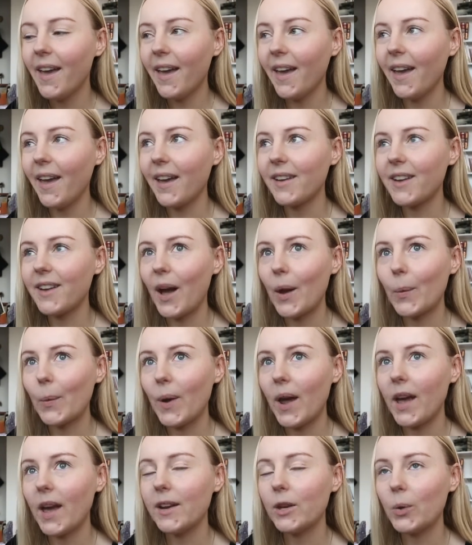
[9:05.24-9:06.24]
and I
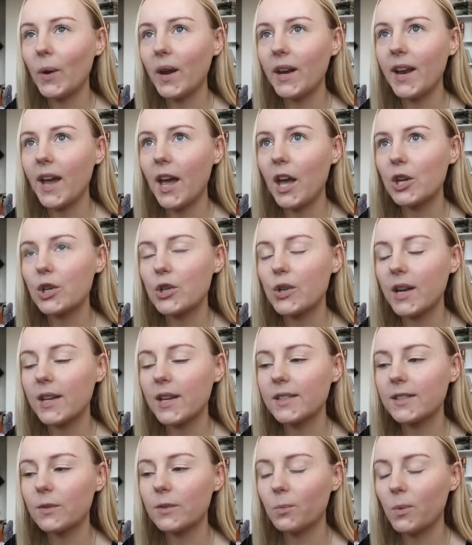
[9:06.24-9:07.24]
read Grady
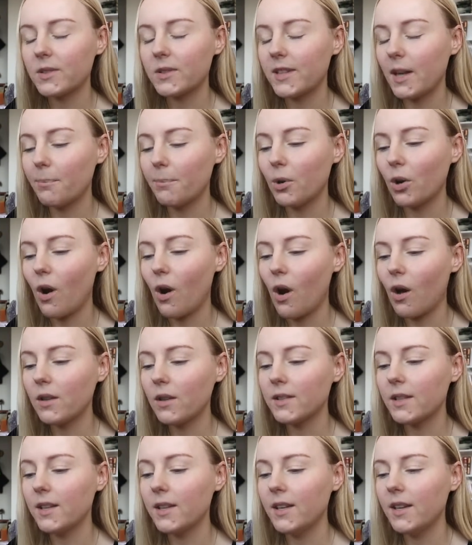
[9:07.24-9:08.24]
Hendrix, what's that book
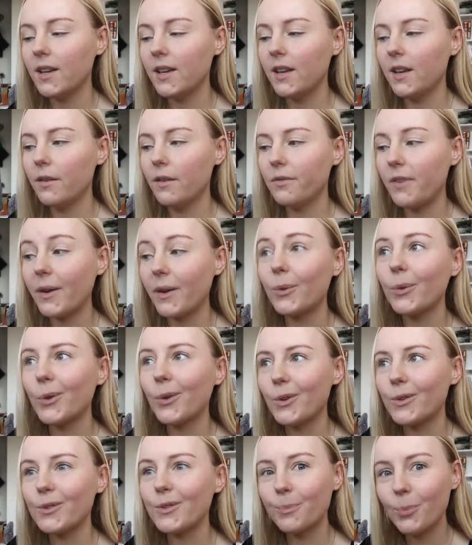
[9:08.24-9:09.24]
called? Final
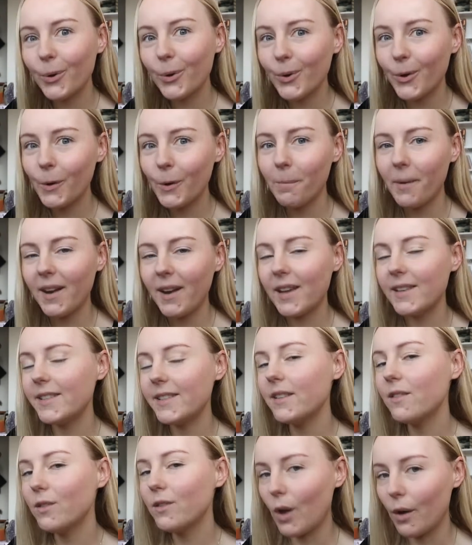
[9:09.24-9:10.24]
Girl Support Group, and I
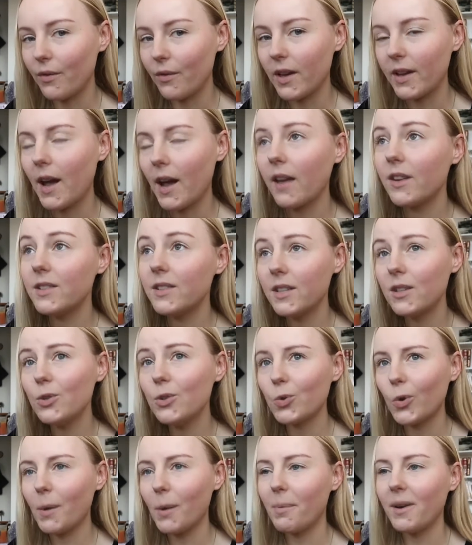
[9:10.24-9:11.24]
didn't love it. I did
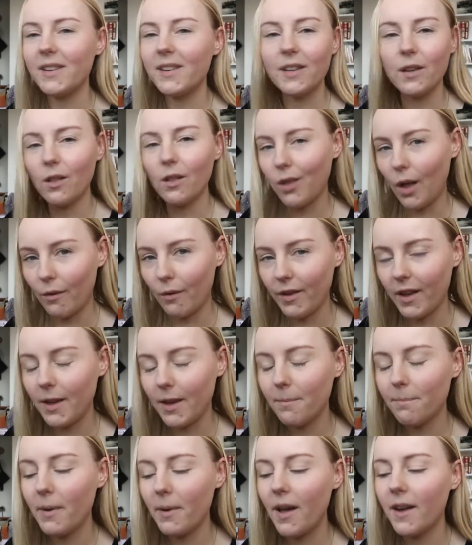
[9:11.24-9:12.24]
enjoy it, but I didn't love
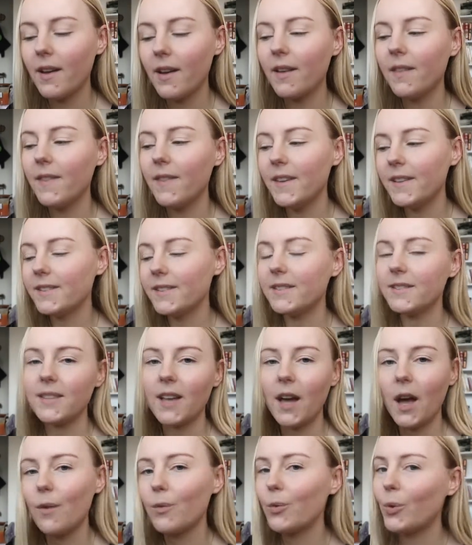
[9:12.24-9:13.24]
it. But this,
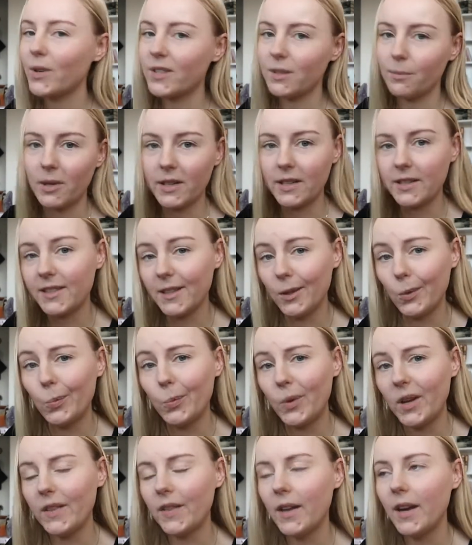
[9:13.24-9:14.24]
of course, I'm gonna still
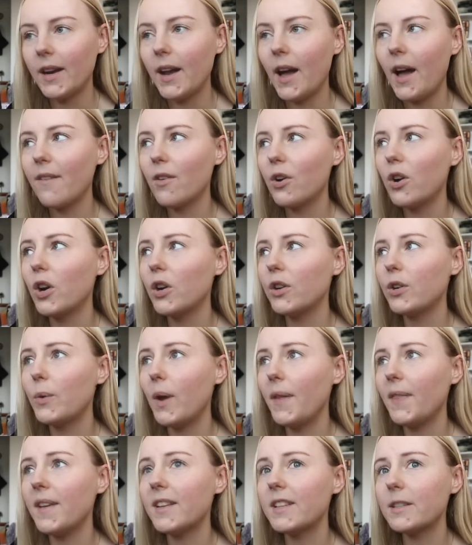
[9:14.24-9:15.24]
read it. I've heard
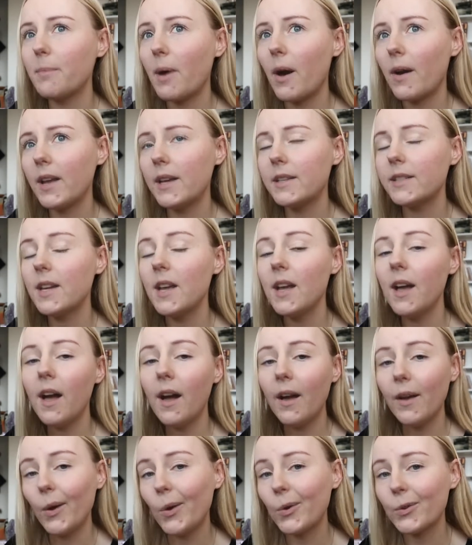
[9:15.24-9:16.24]
great things about it.
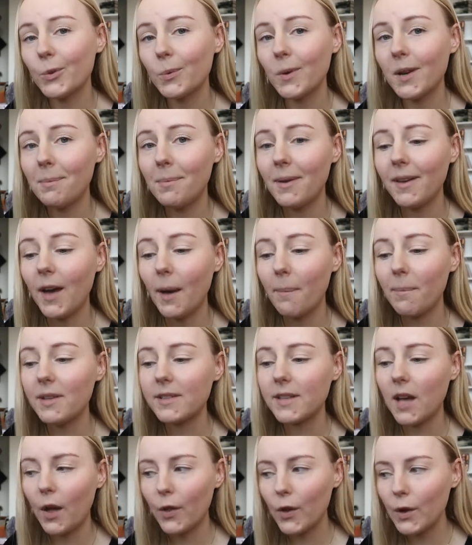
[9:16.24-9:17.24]
I also wanna pick up
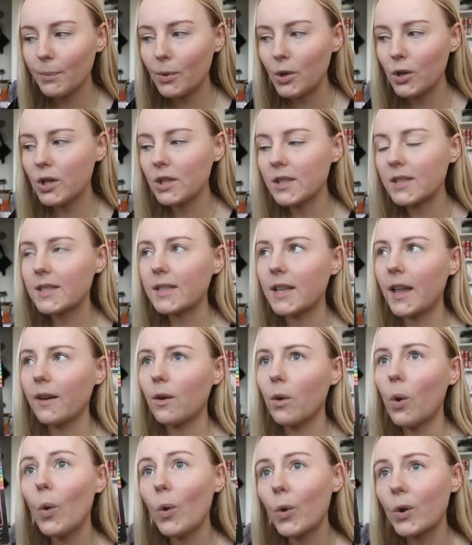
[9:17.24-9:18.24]
his other books, like
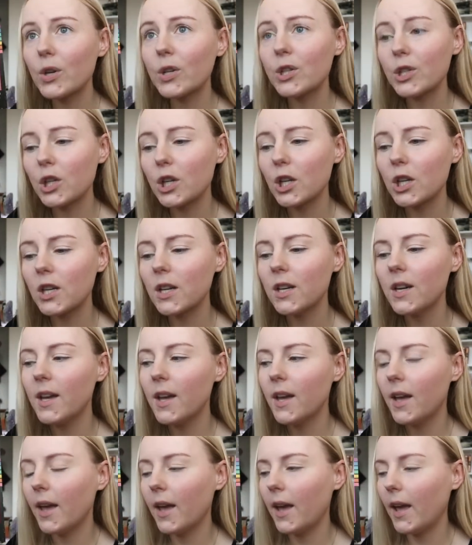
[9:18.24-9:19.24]
Horrorster,
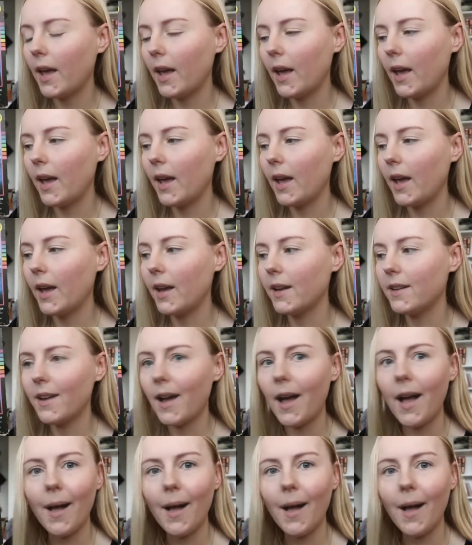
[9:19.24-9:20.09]
and